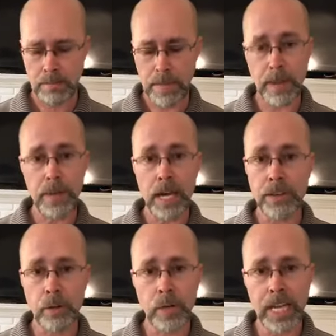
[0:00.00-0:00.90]
maybe
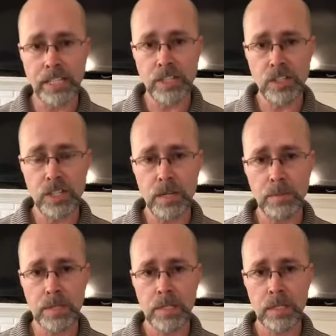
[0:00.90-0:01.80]
other
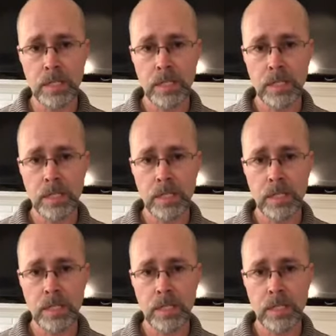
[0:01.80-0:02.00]
relationships.